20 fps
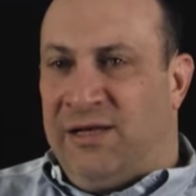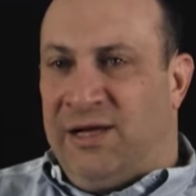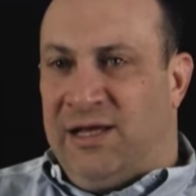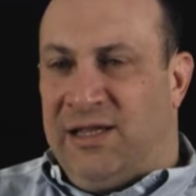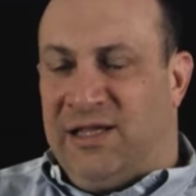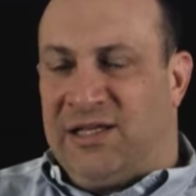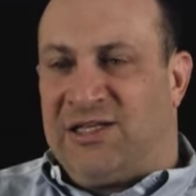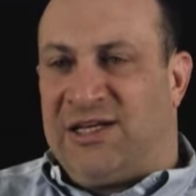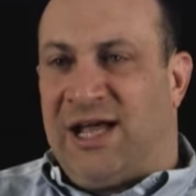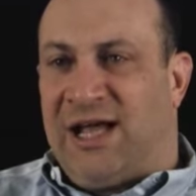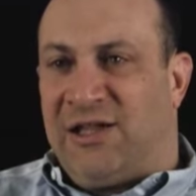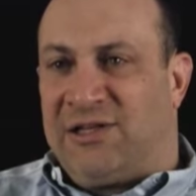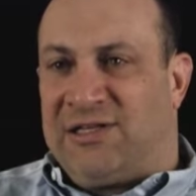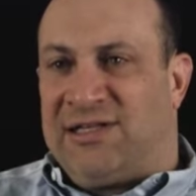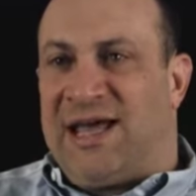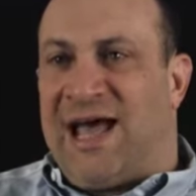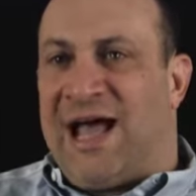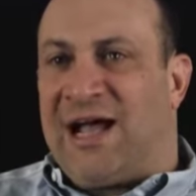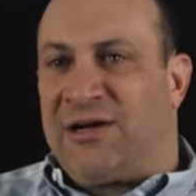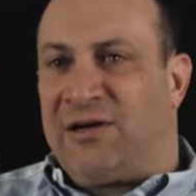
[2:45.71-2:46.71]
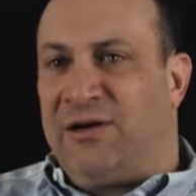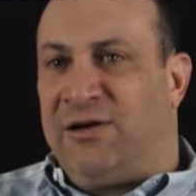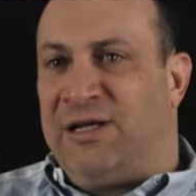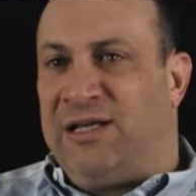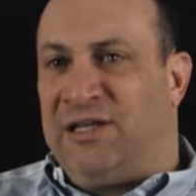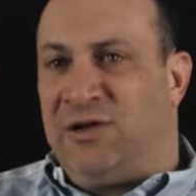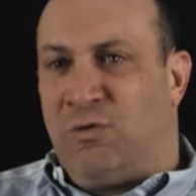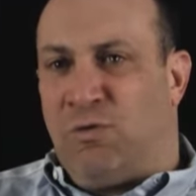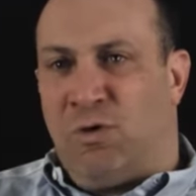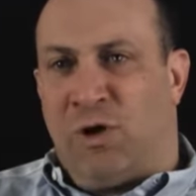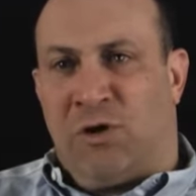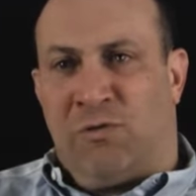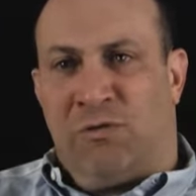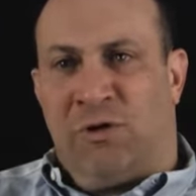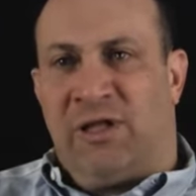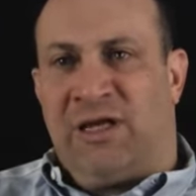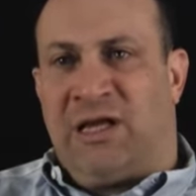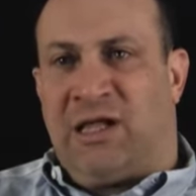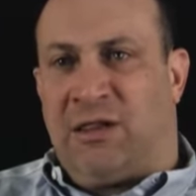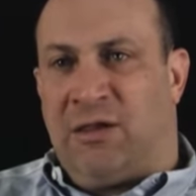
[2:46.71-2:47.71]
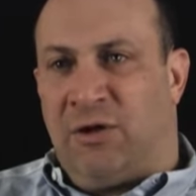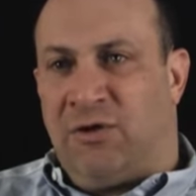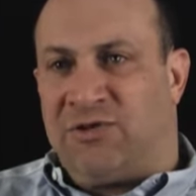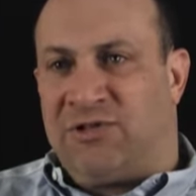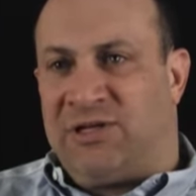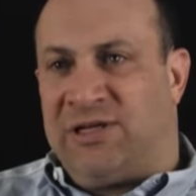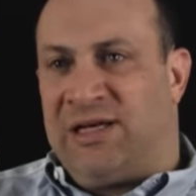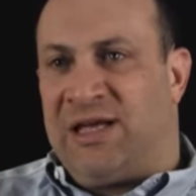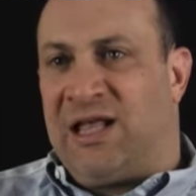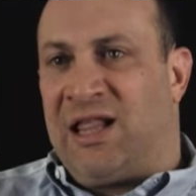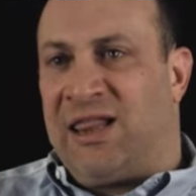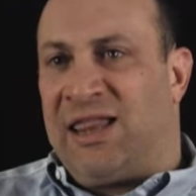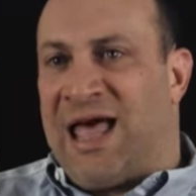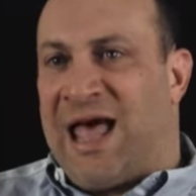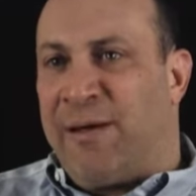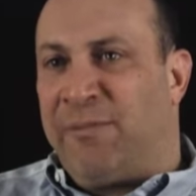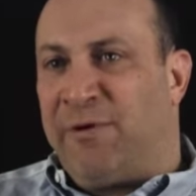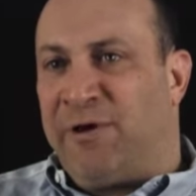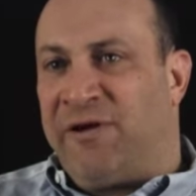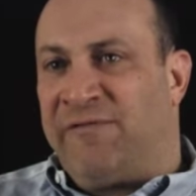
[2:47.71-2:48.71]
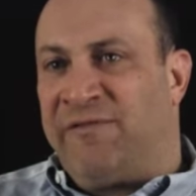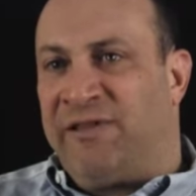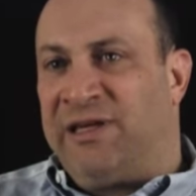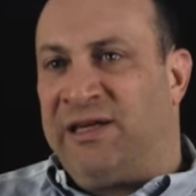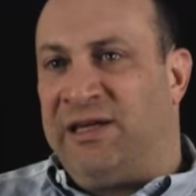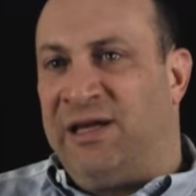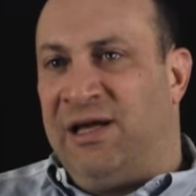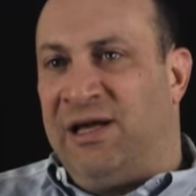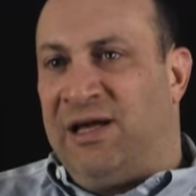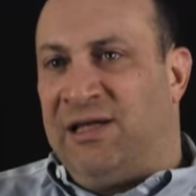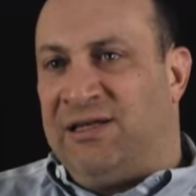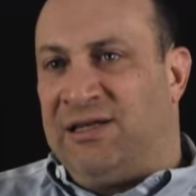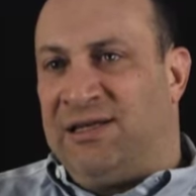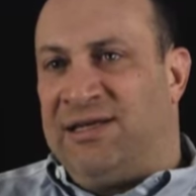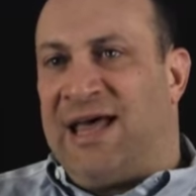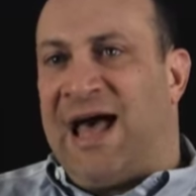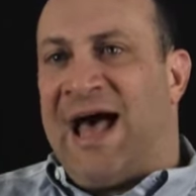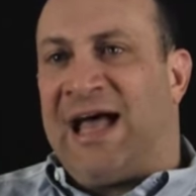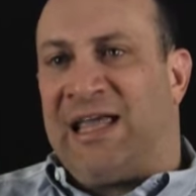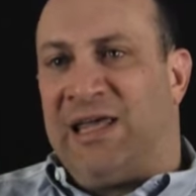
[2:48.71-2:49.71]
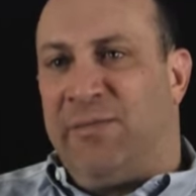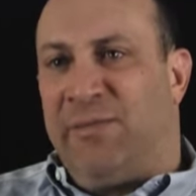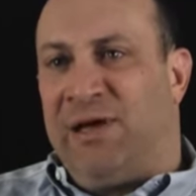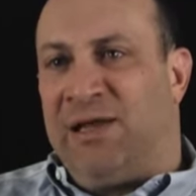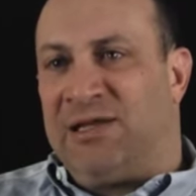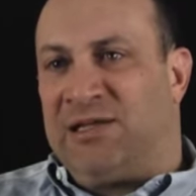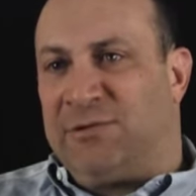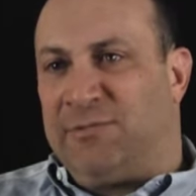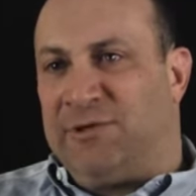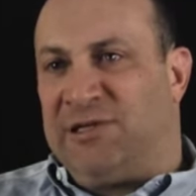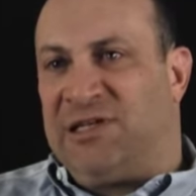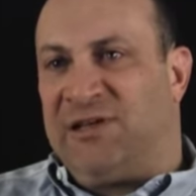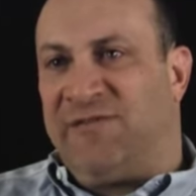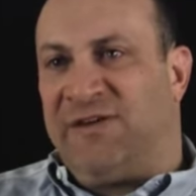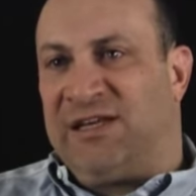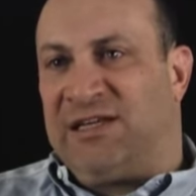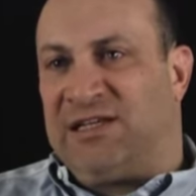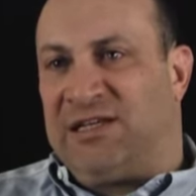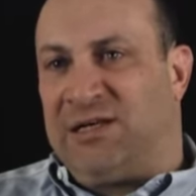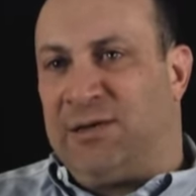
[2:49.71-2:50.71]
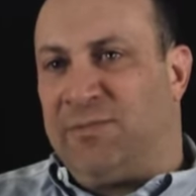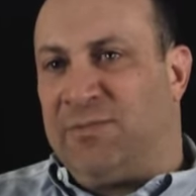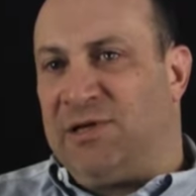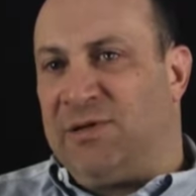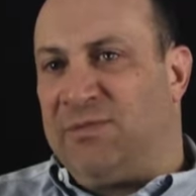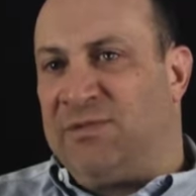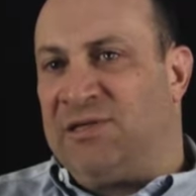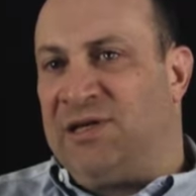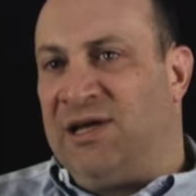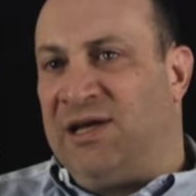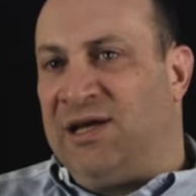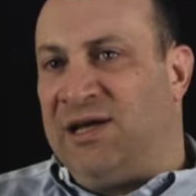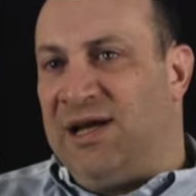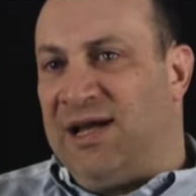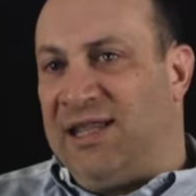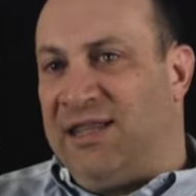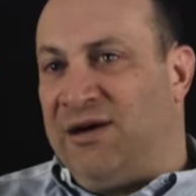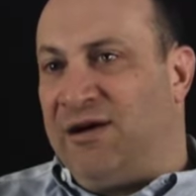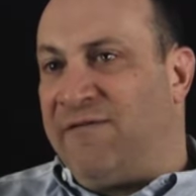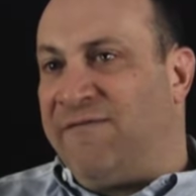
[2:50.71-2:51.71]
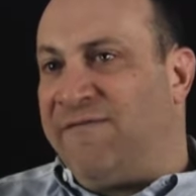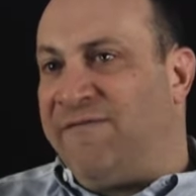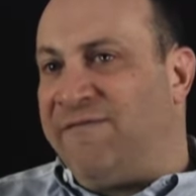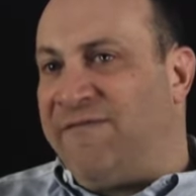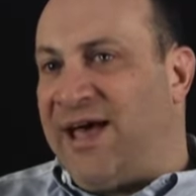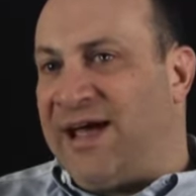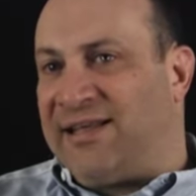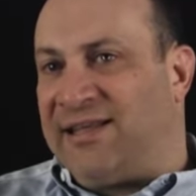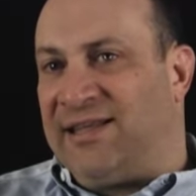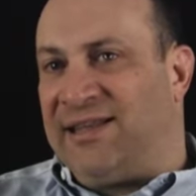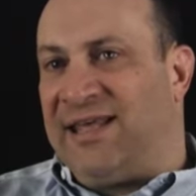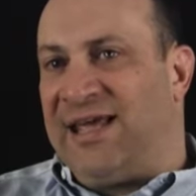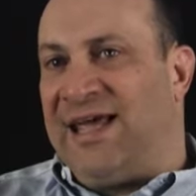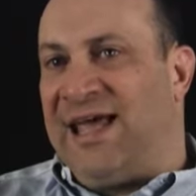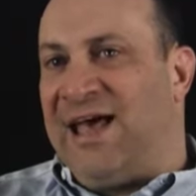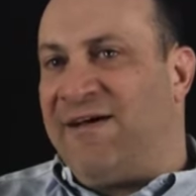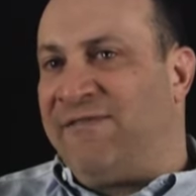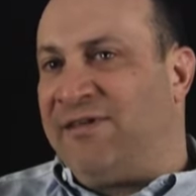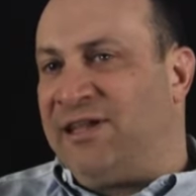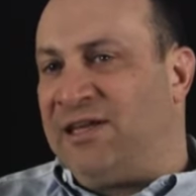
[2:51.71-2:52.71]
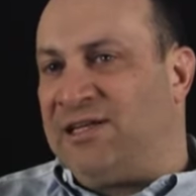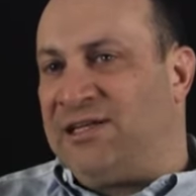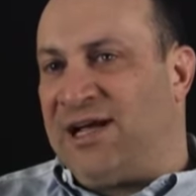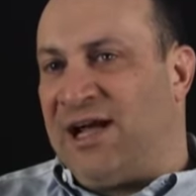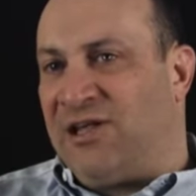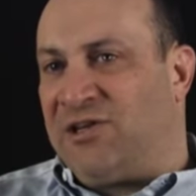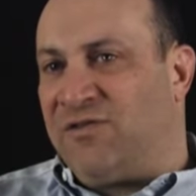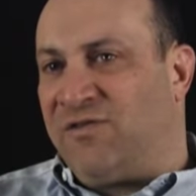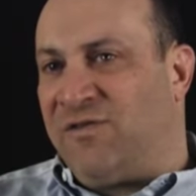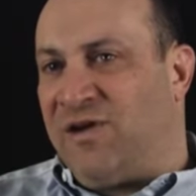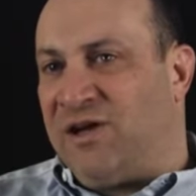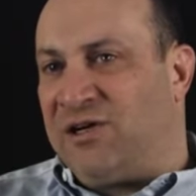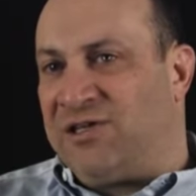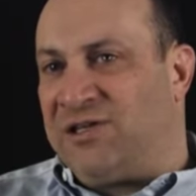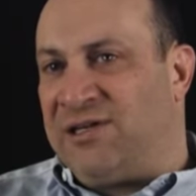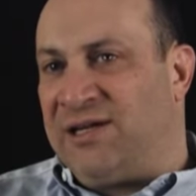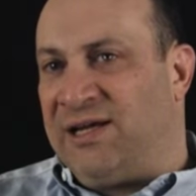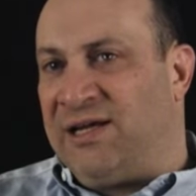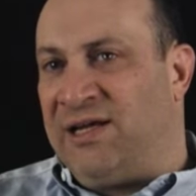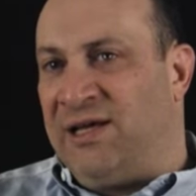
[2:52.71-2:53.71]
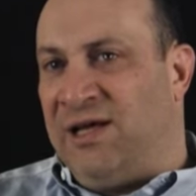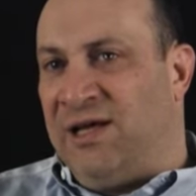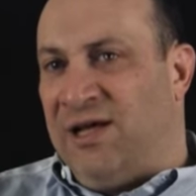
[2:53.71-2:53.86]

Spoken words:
and the child's doctor need to work really closely and collaboratively to document specific symptoms and their effect that they have on the child's functioning